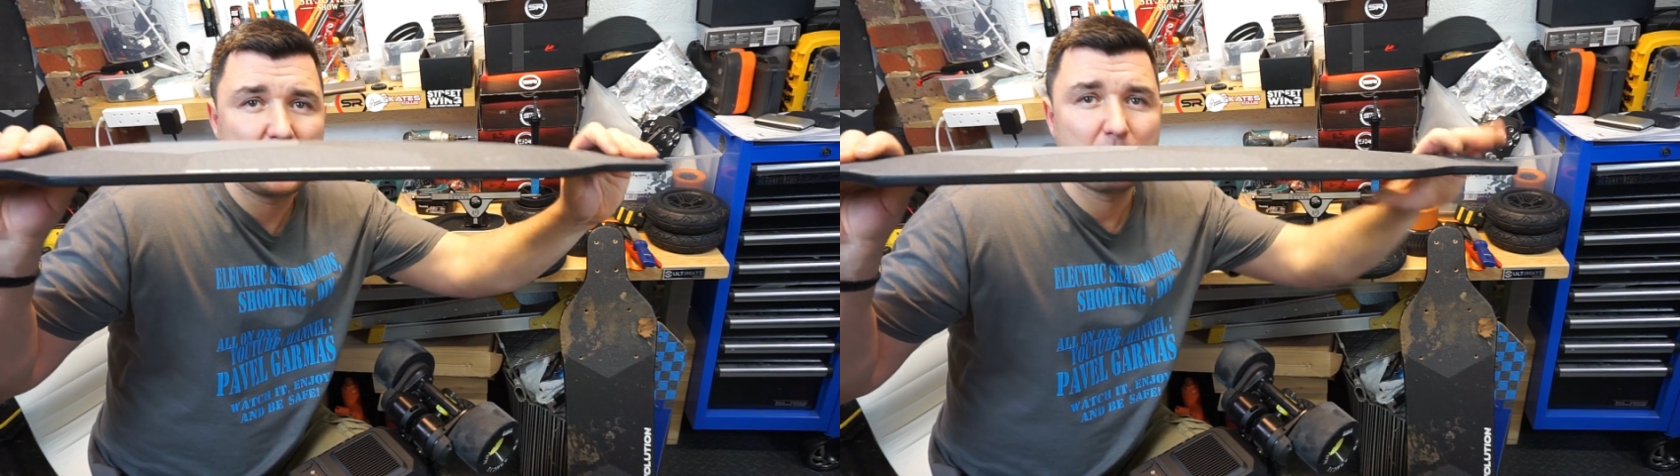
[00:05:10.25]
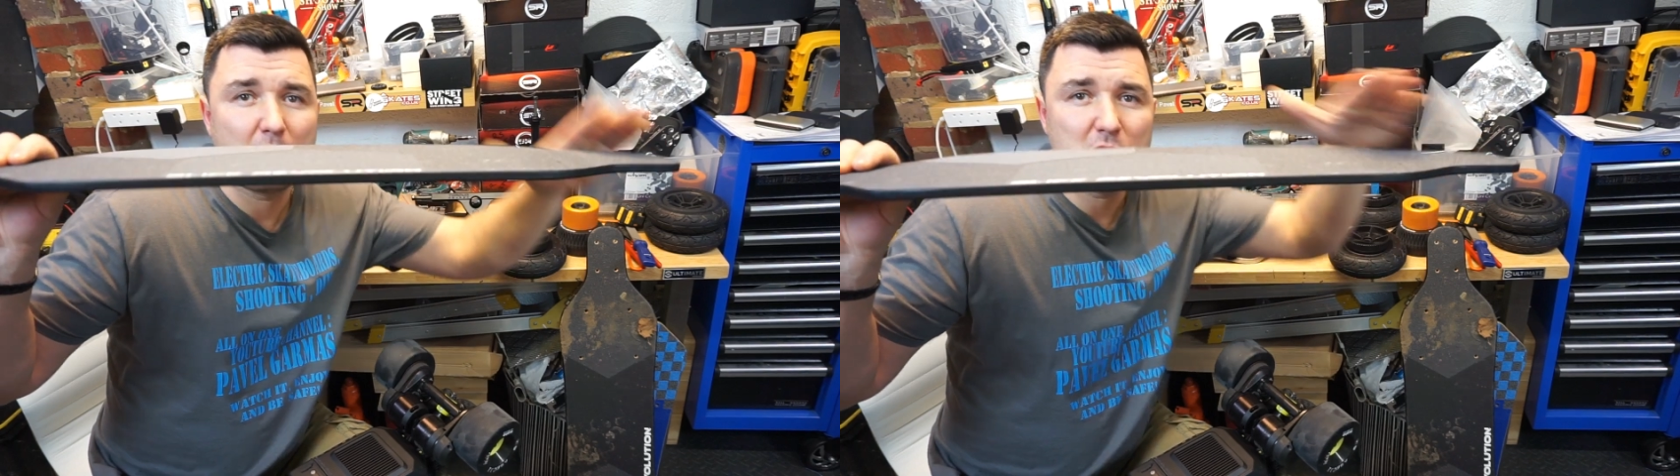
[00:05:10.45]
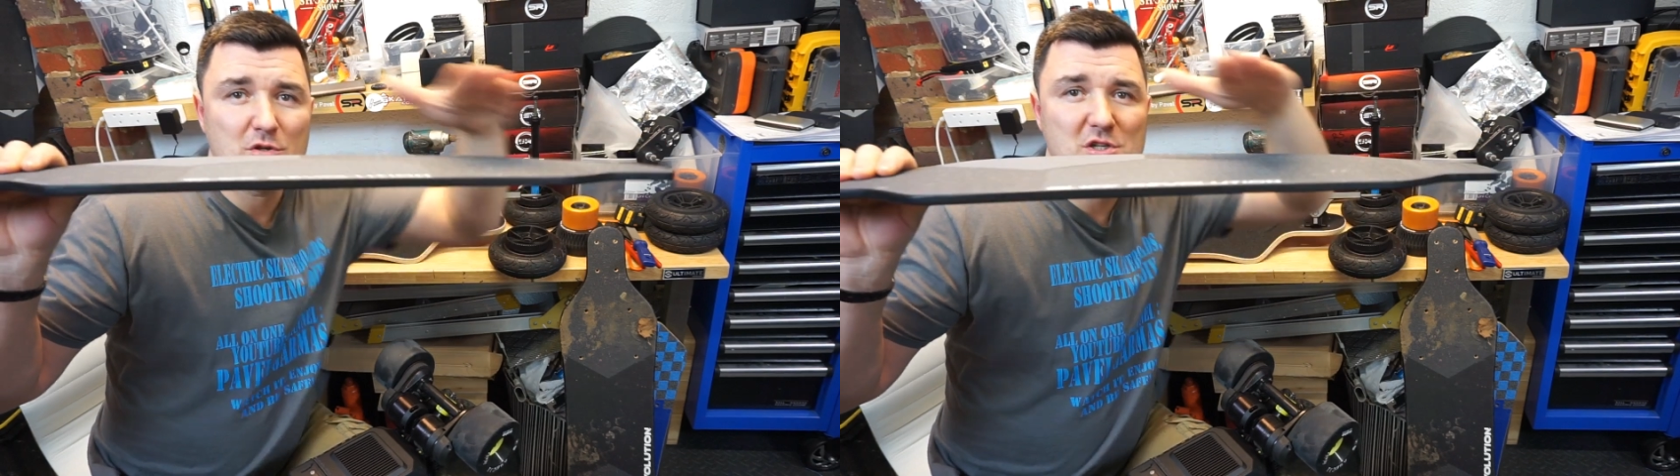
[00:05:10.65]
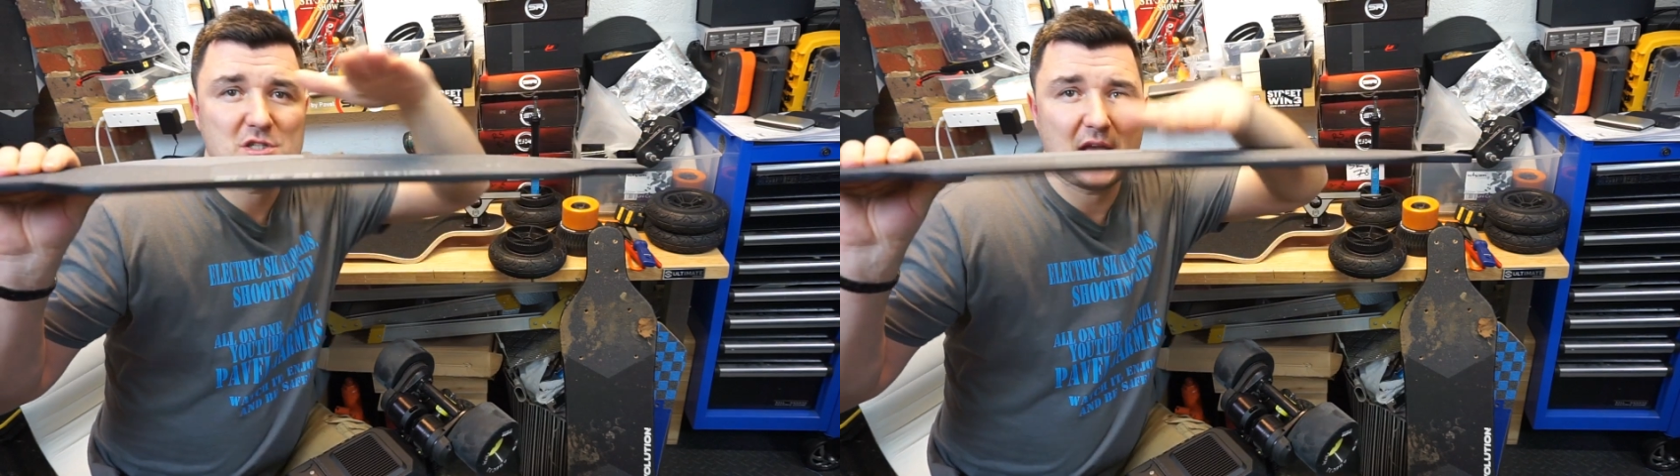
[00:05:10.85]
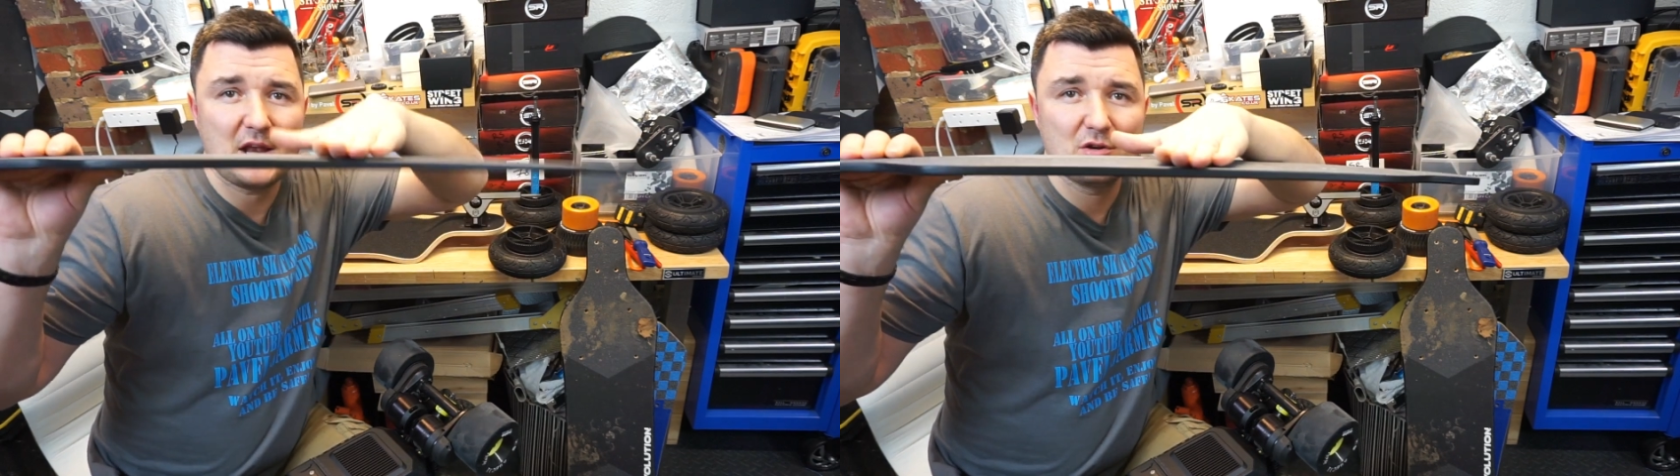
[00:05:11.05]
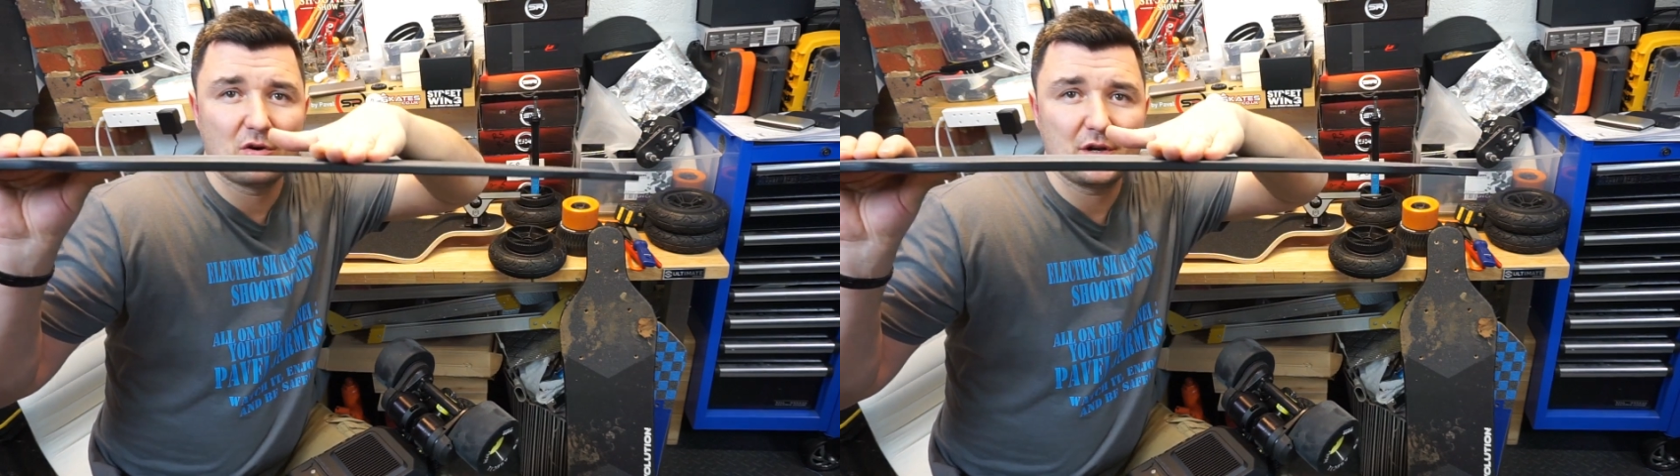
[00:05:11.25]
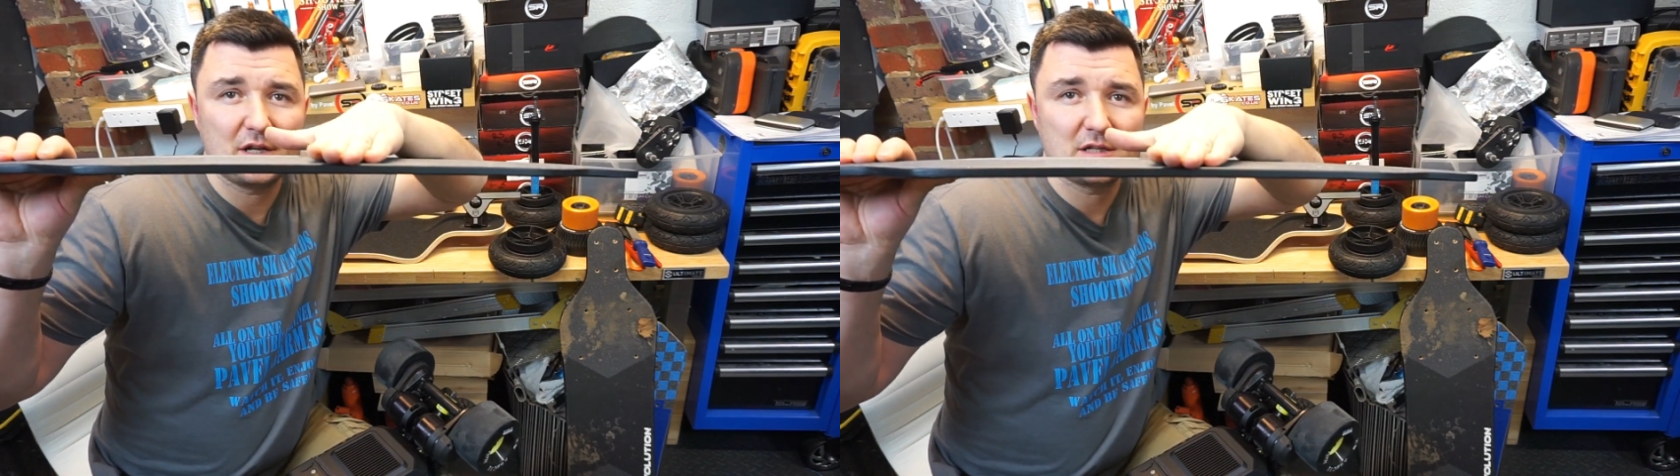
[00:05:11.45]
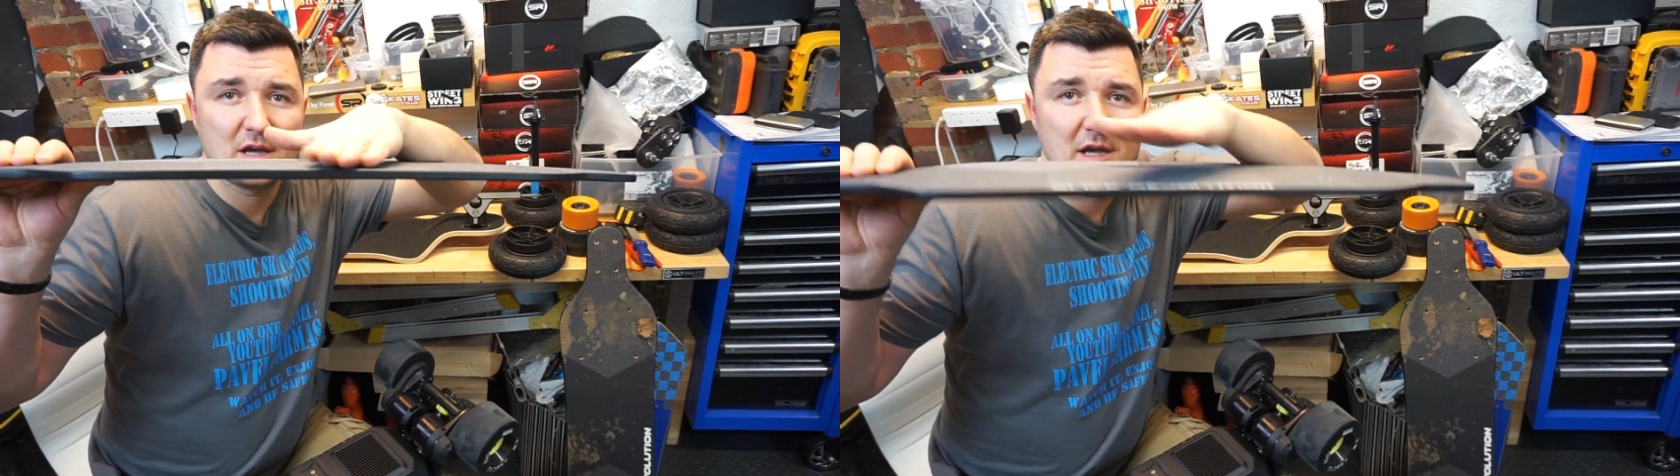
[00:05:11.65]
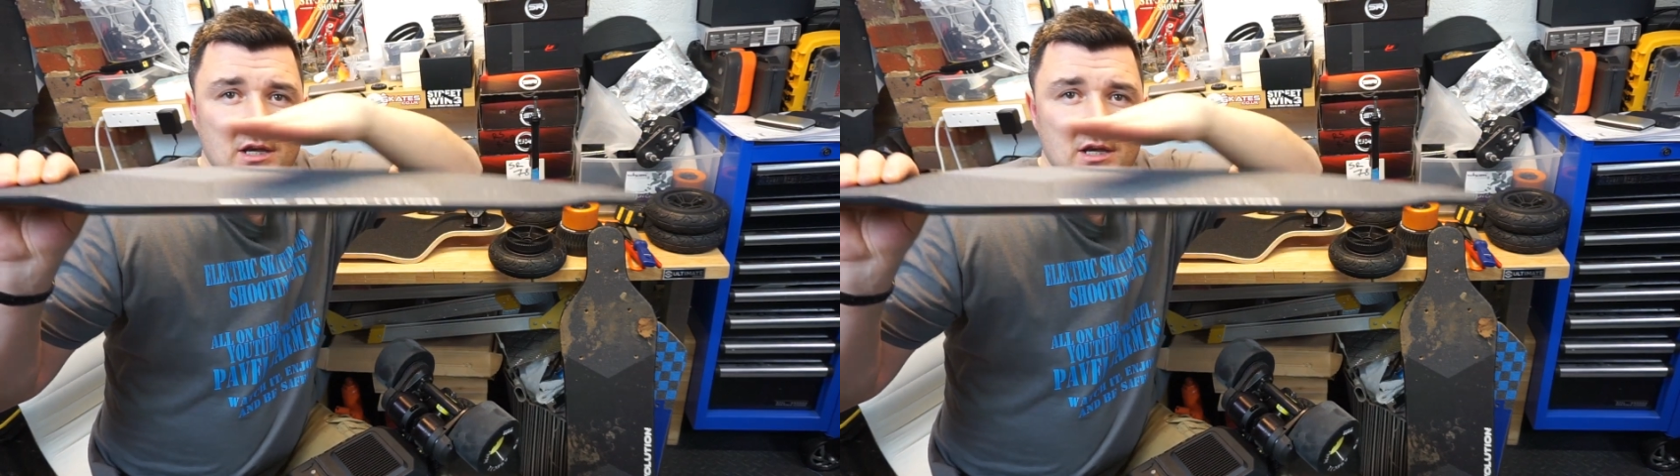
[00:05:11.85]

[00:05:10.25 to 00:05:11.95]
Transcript: but when you stand on it,